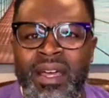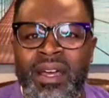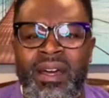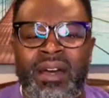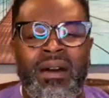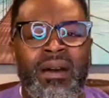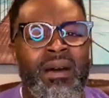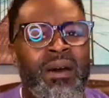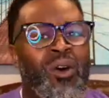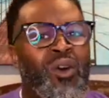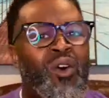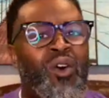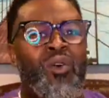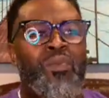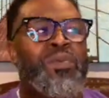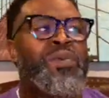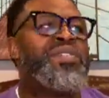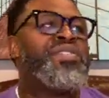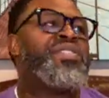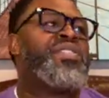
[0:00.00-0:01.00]

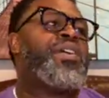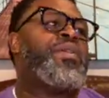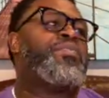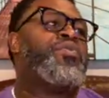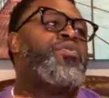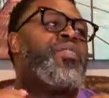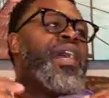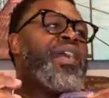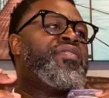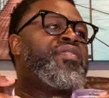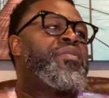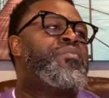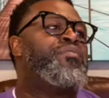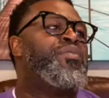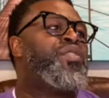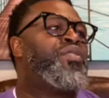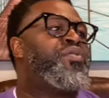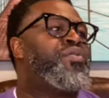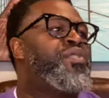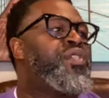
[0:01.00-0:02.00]
opens up, you got the
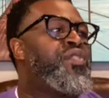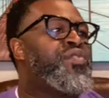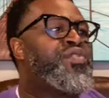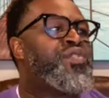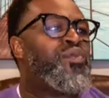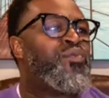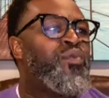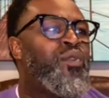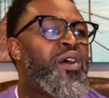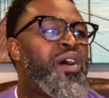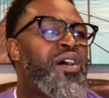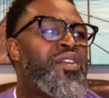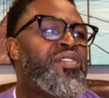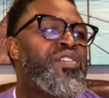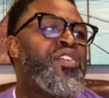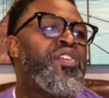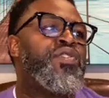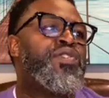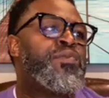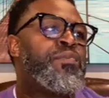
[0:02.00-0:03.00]
middle notes of water
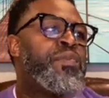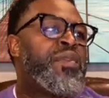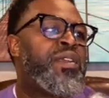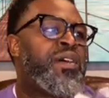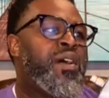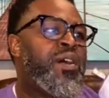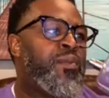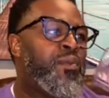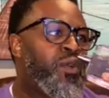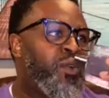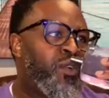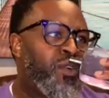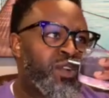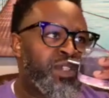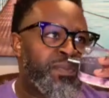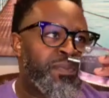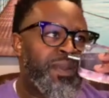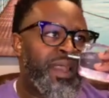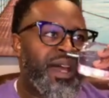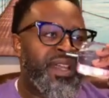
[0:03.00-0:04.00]
notes, plum,
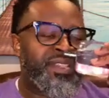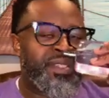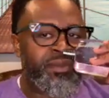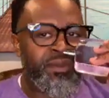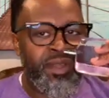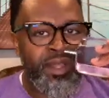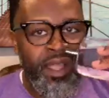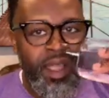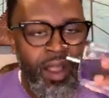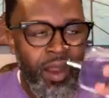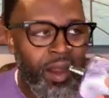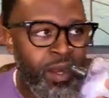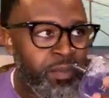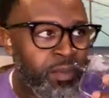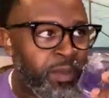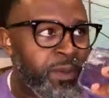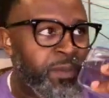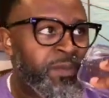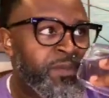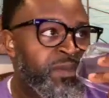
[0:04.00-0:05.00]
orange blossom, and
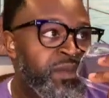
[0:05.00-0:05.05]
cardamom,